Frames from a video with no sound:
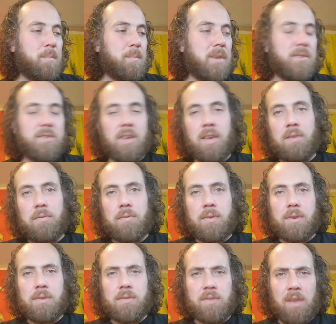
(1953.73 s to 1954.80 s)
Be
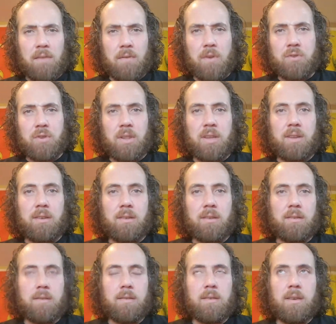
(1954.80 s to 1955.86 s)
safe, stay vigilant,
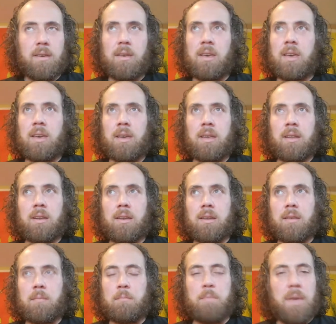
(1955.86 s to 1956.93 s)

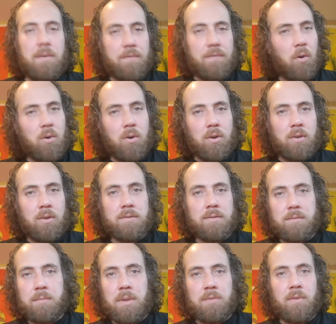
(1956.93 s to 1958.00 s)
and be vocal.
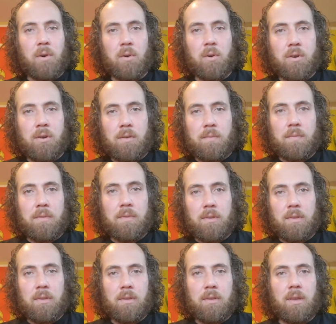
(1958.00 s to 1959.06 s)
Be vocal.
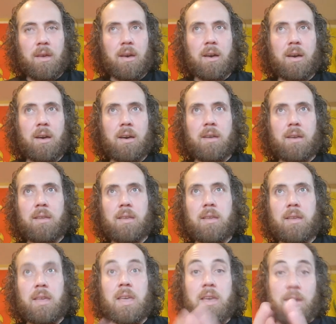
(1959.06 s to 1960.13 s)
Uh,
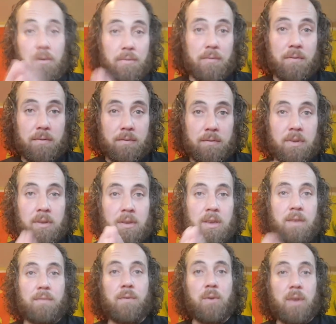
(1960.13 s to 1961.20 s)
if
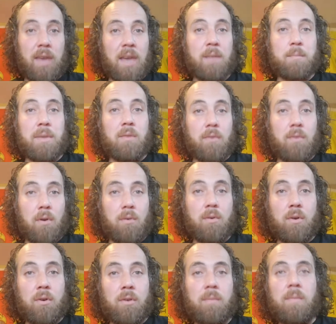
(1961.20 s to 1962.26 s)
you can't be
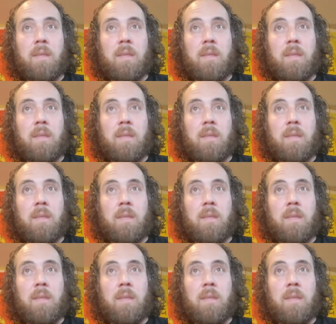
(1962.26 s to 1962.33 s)
vocal,